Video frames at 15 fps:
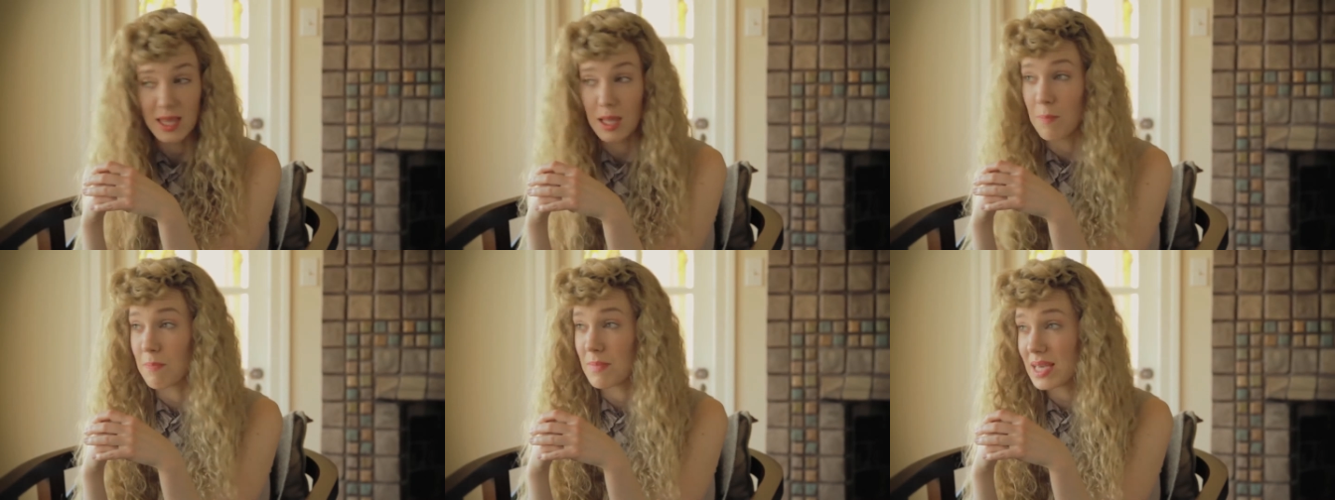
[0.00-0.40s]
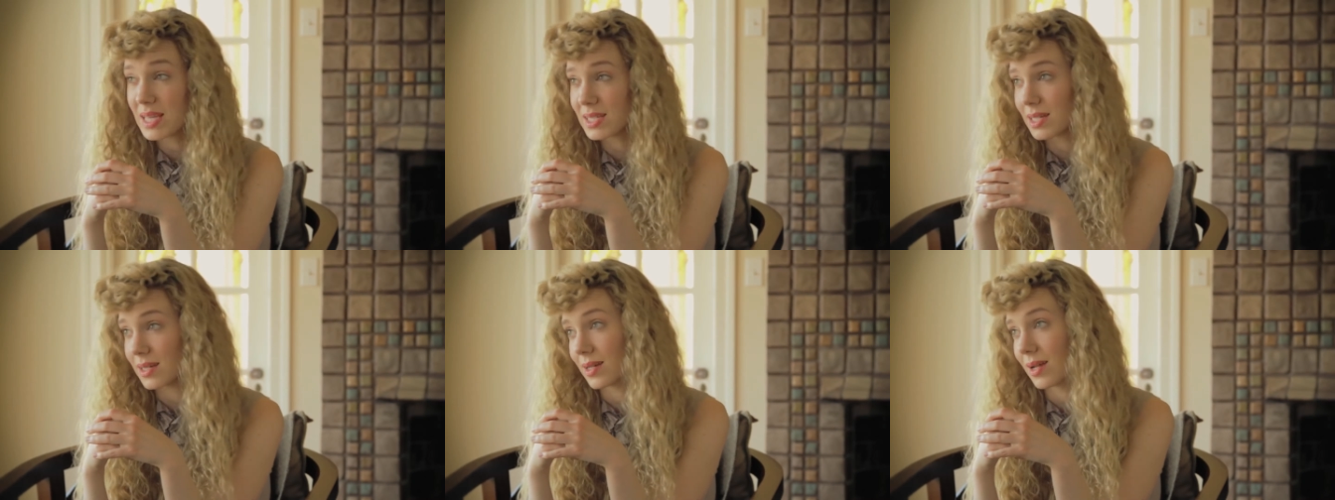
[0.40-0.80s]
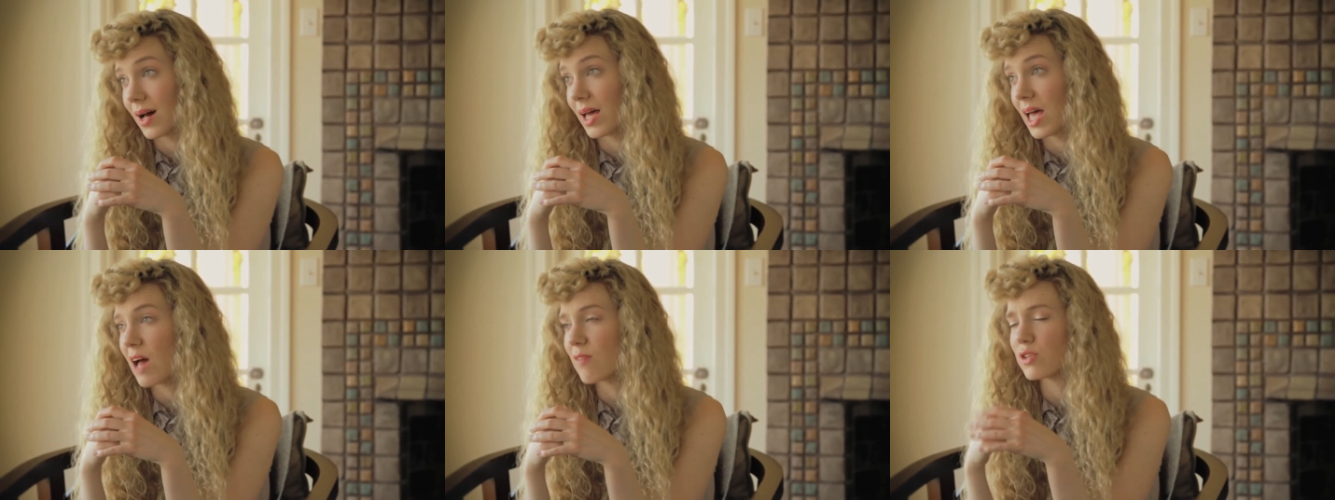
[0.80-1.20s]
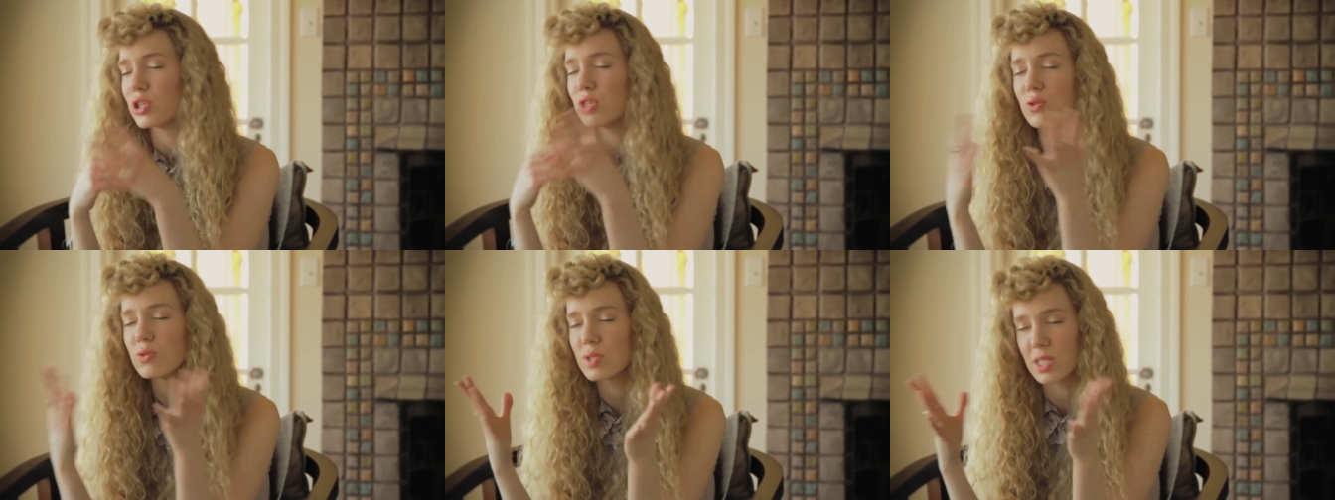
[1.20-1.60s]
the media and I have
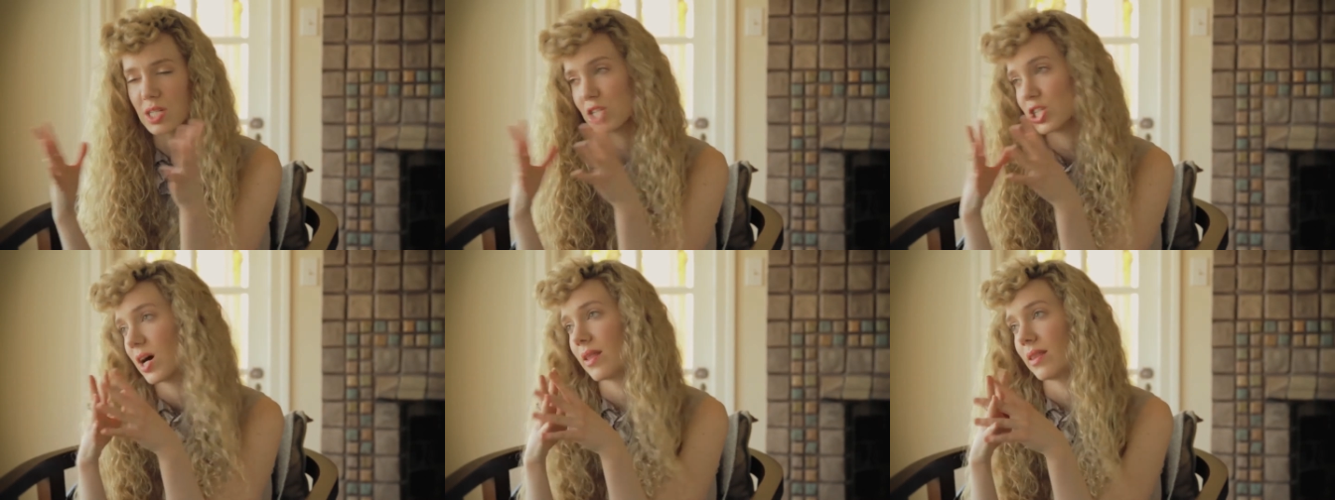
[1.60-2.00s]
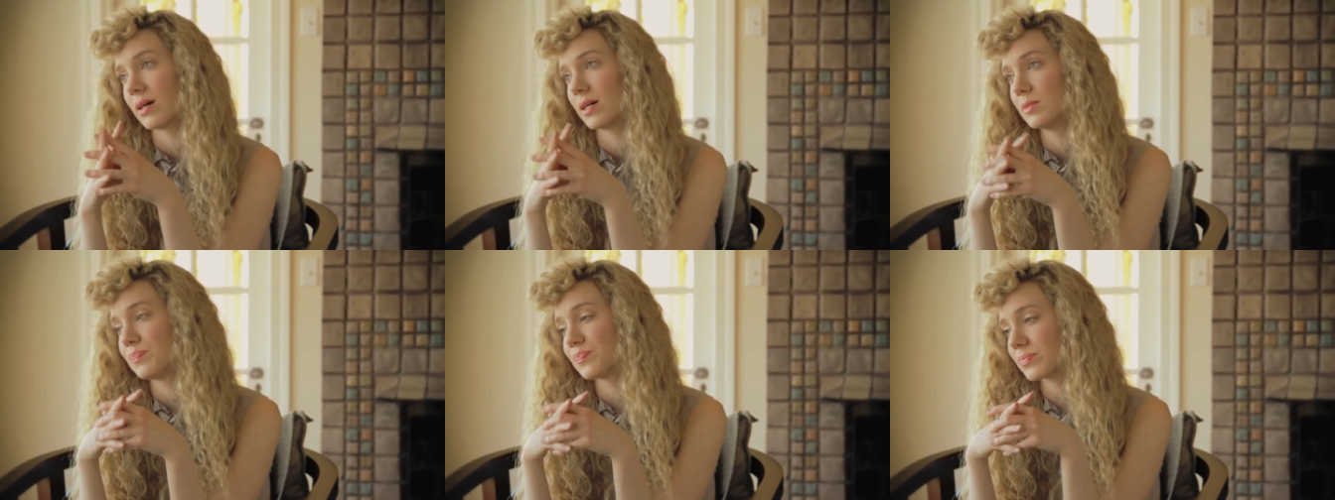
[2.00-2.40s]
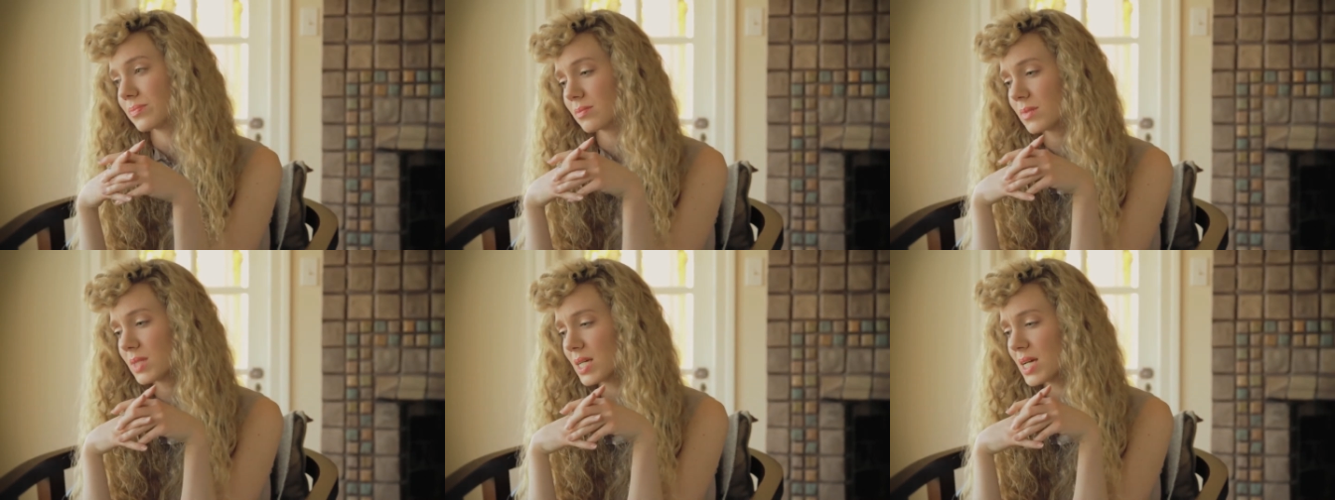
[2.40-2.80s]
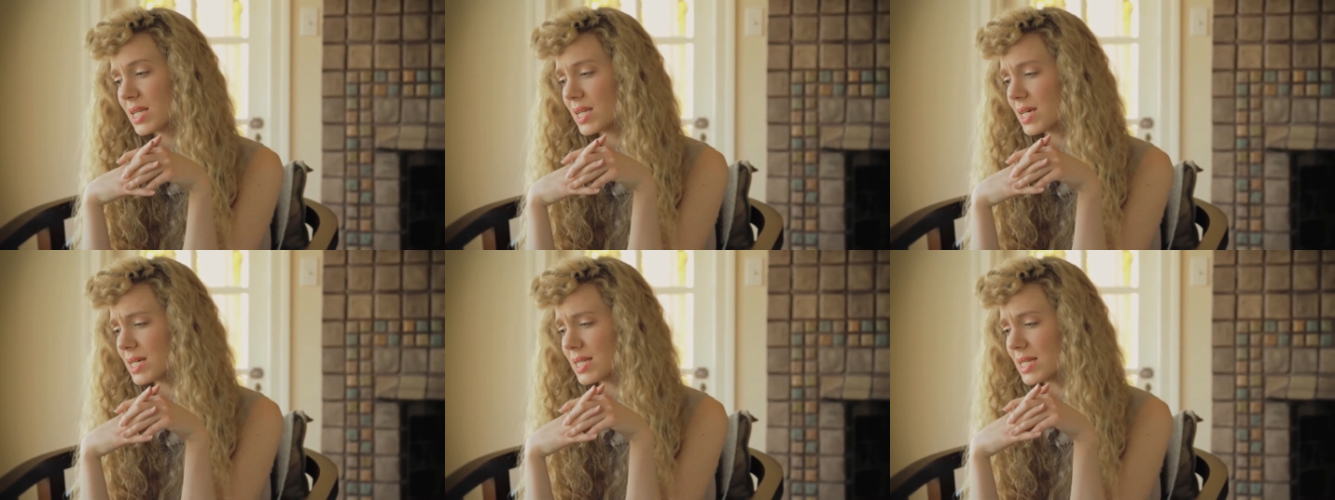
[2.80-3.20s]
used each other
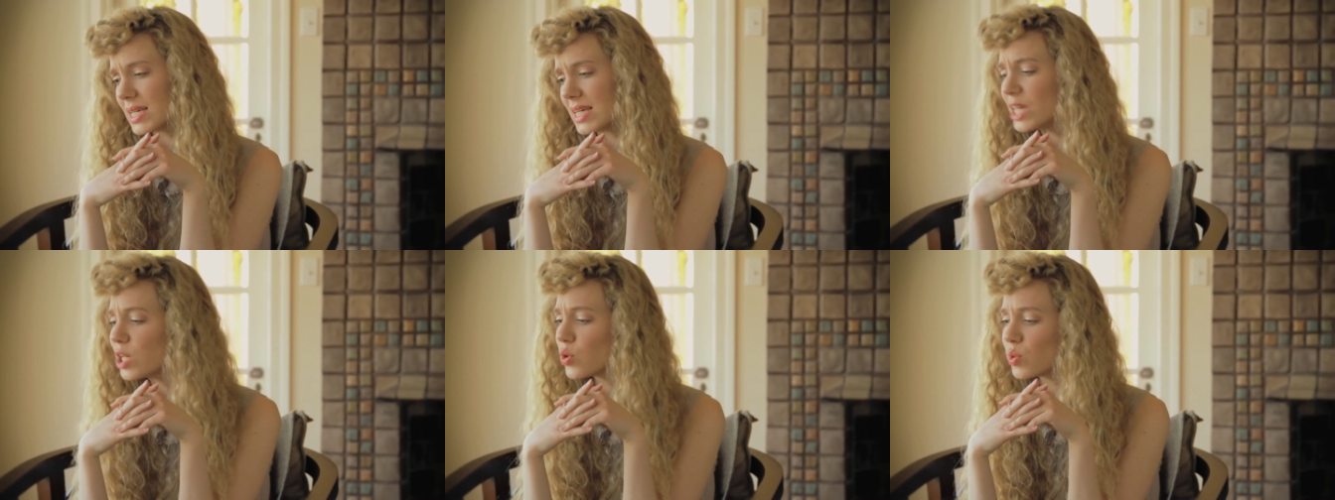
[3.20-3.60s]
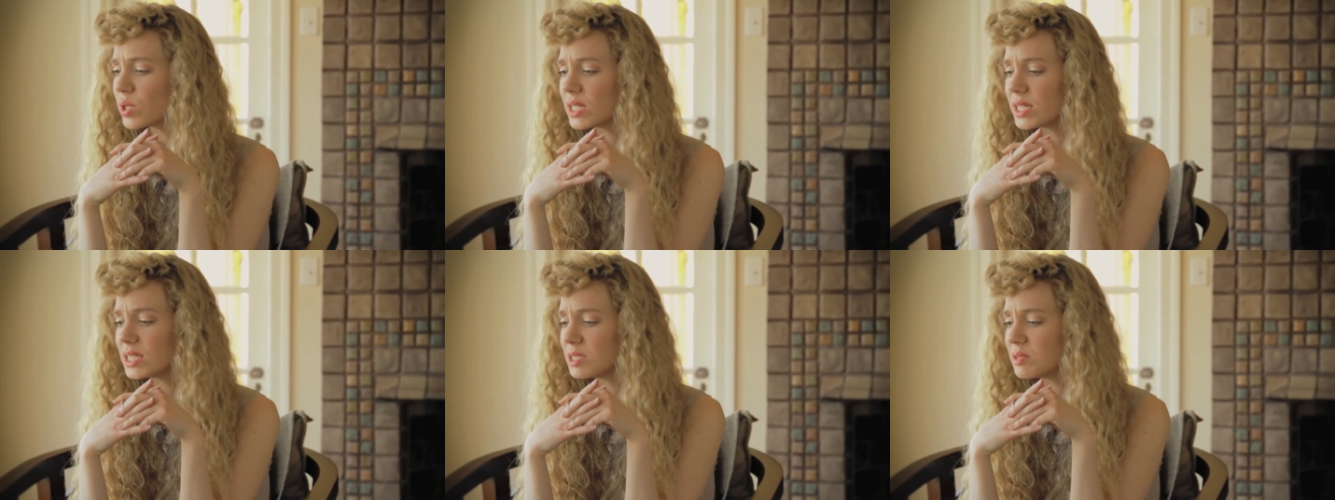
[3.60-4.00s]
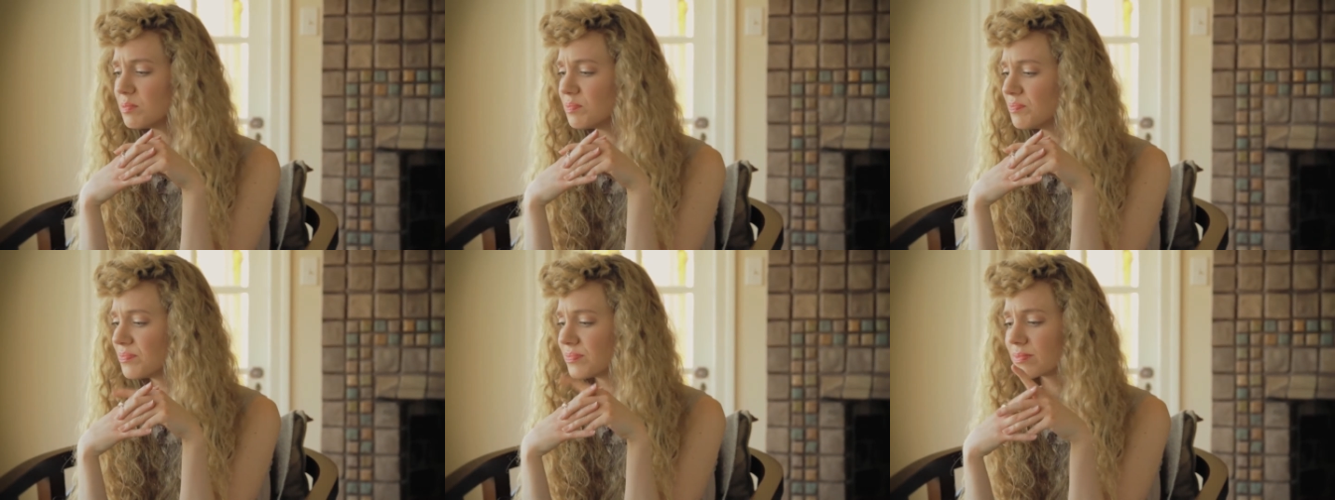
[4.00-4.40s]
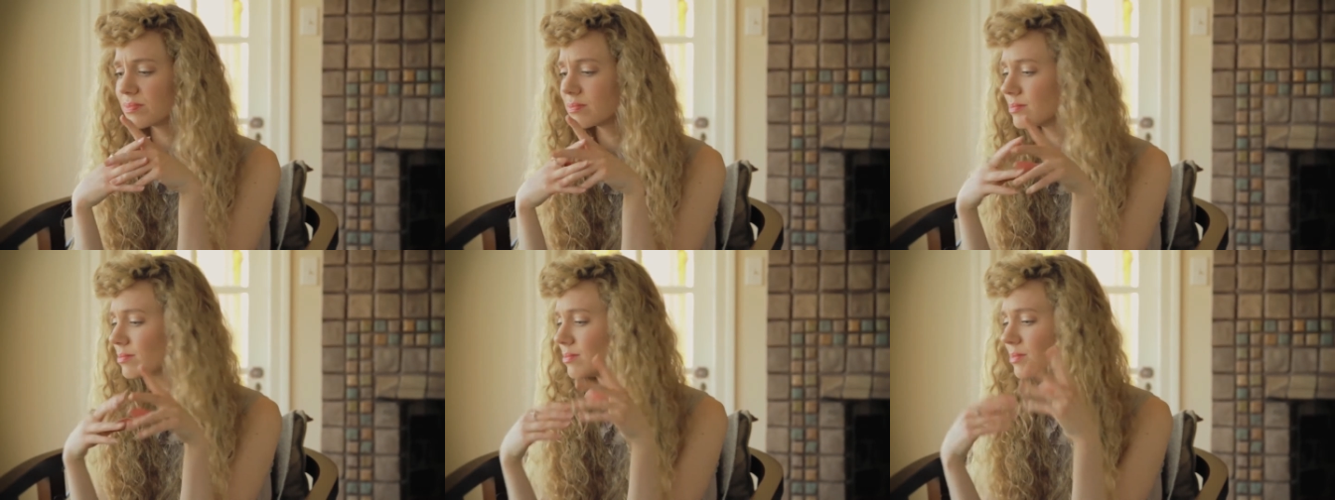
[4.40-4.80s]
in an equally
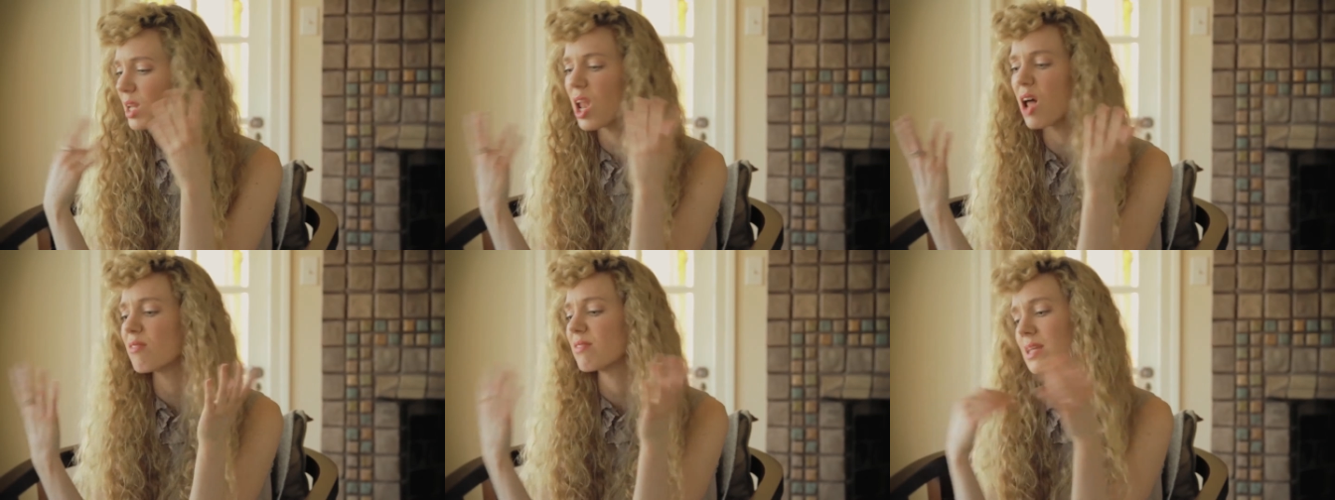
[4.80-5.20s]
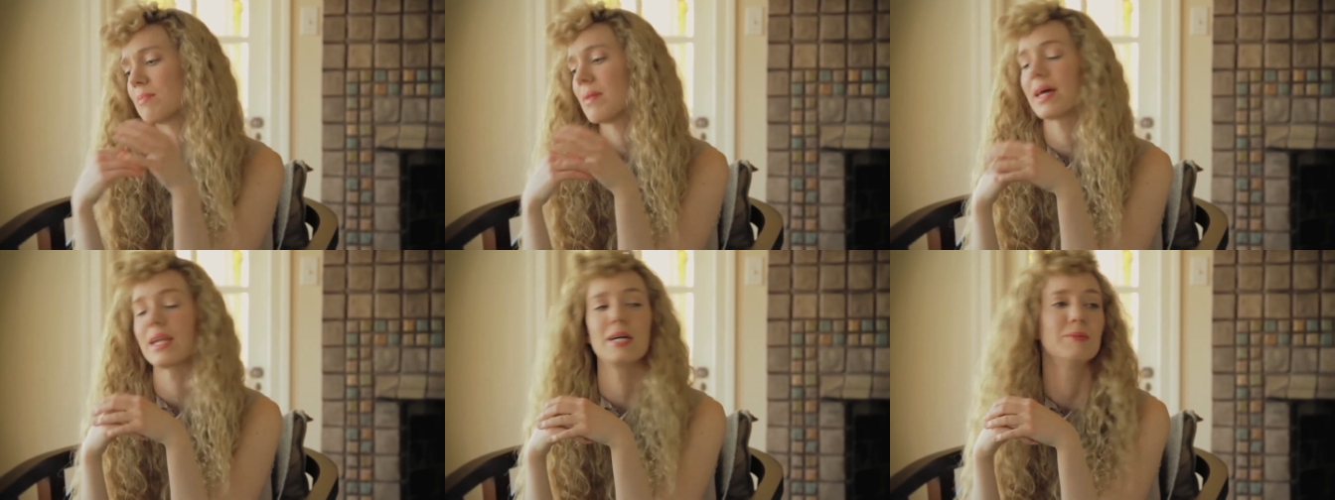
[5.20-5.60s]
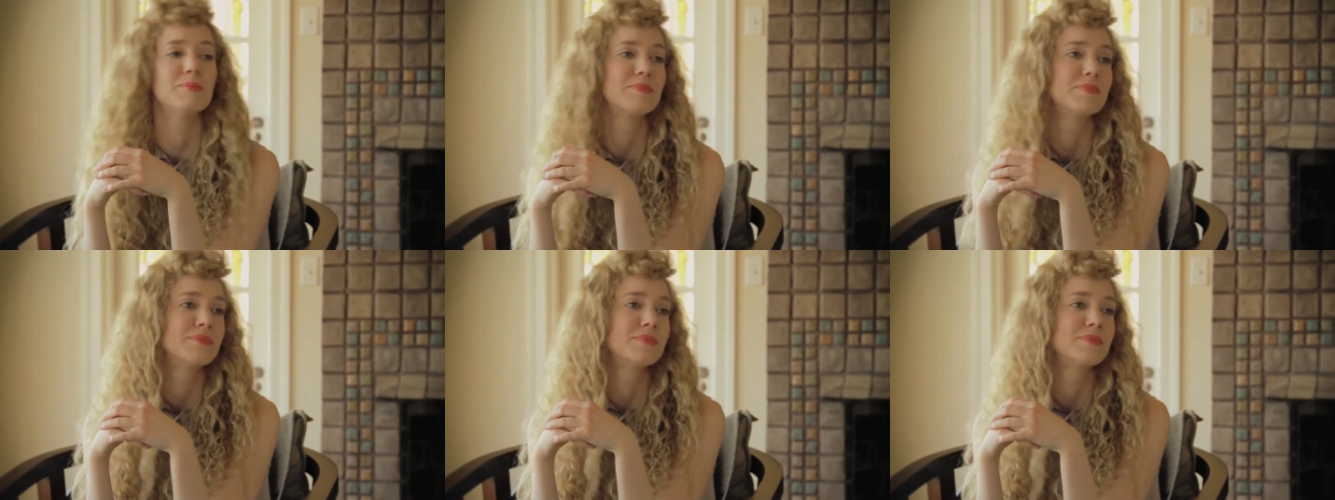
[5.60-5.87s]
lovely manner.